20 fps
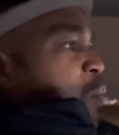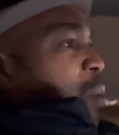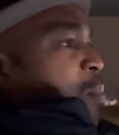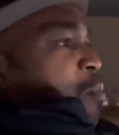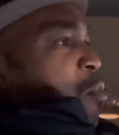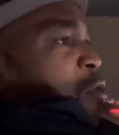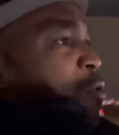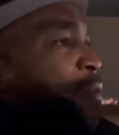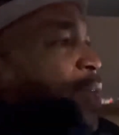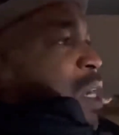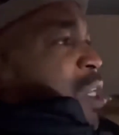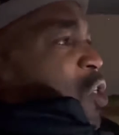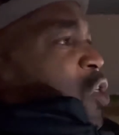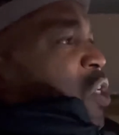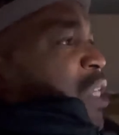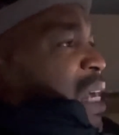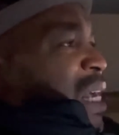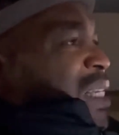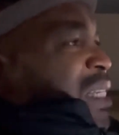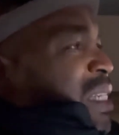moving into
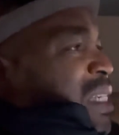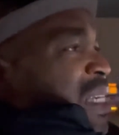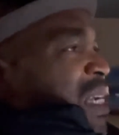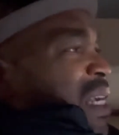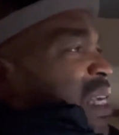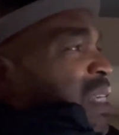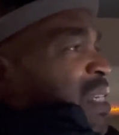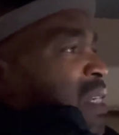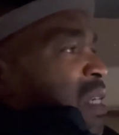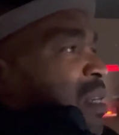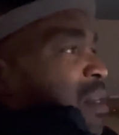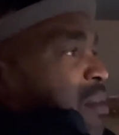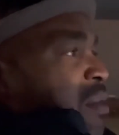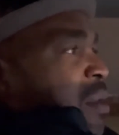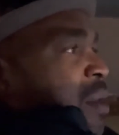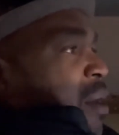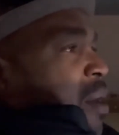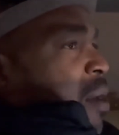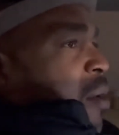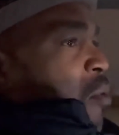that season
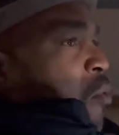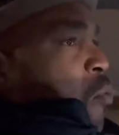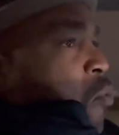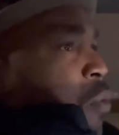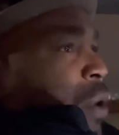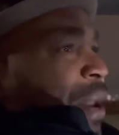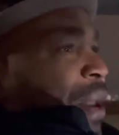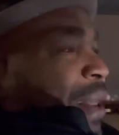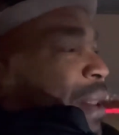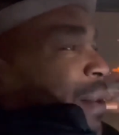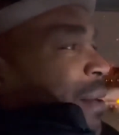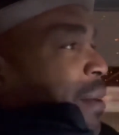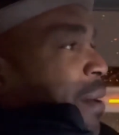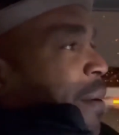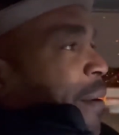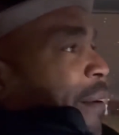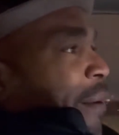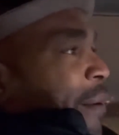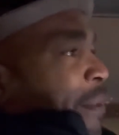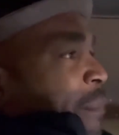when
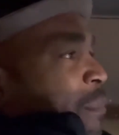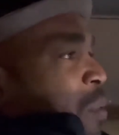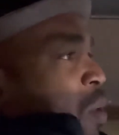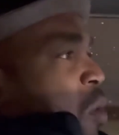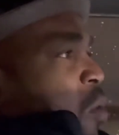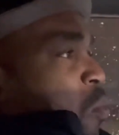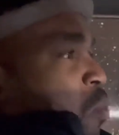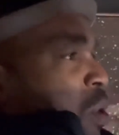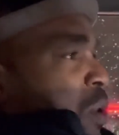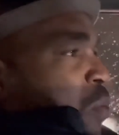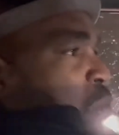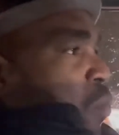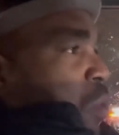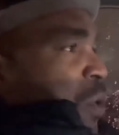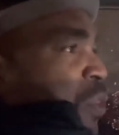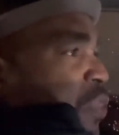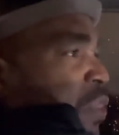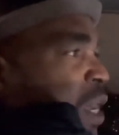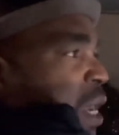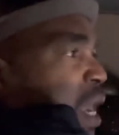we're
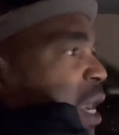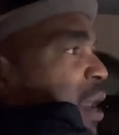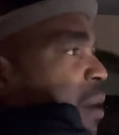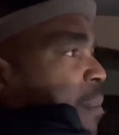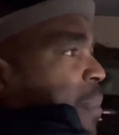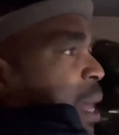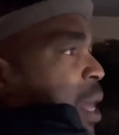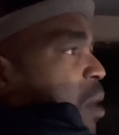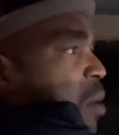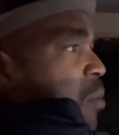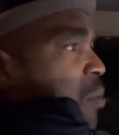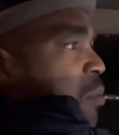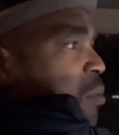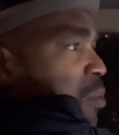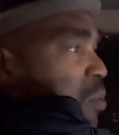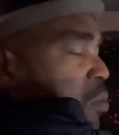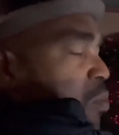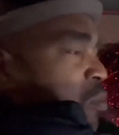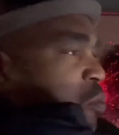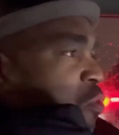thinking about
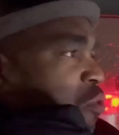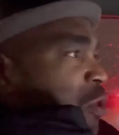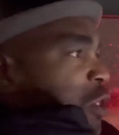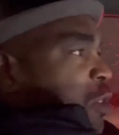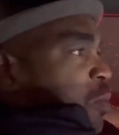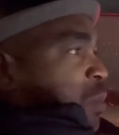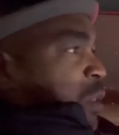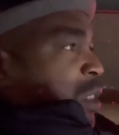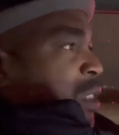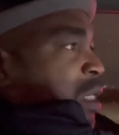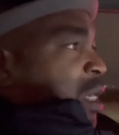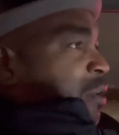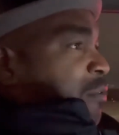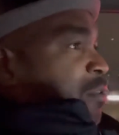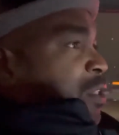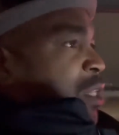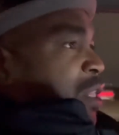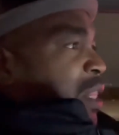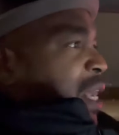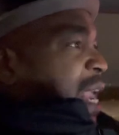Christmas
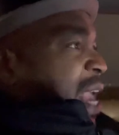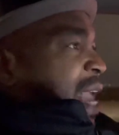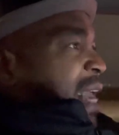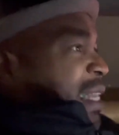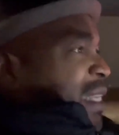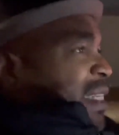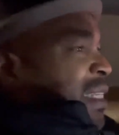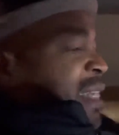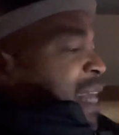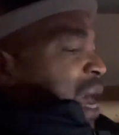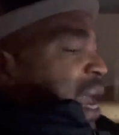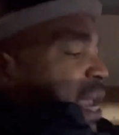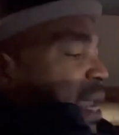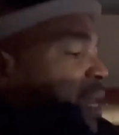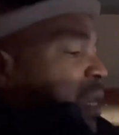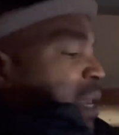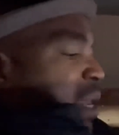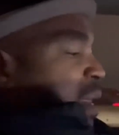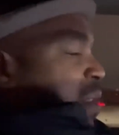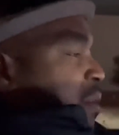gifts and the
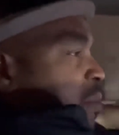anxiety and the